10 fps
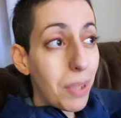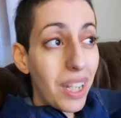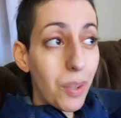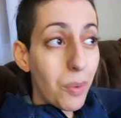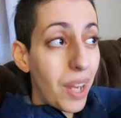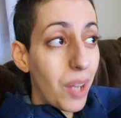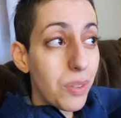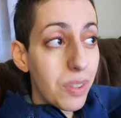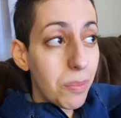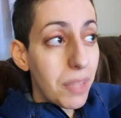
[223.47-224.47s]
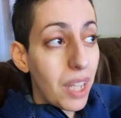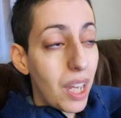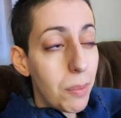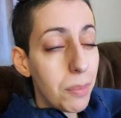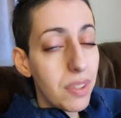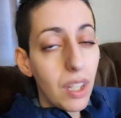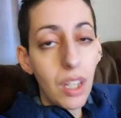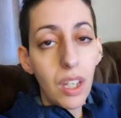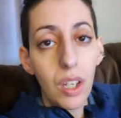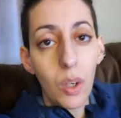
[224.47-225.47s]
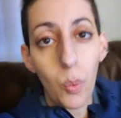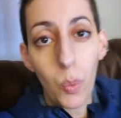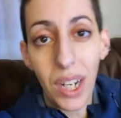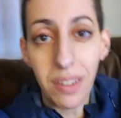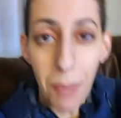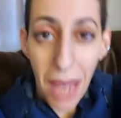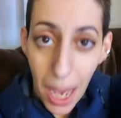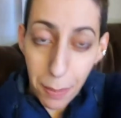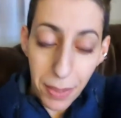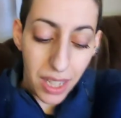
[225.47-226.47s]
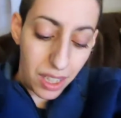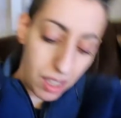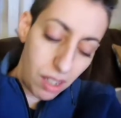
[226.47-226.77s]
play around sometimes, what ends up happening...